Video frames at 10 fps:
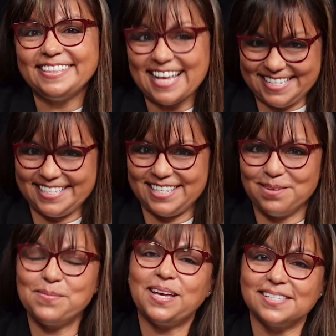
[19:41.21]
Yes,
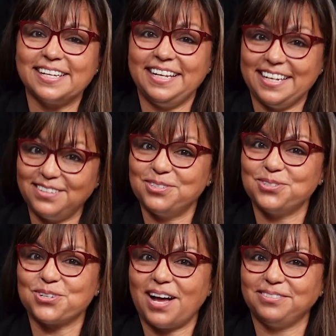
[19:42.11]
because I love to
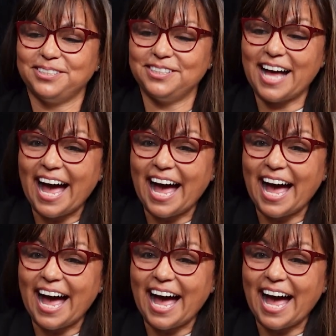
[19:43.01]
travel.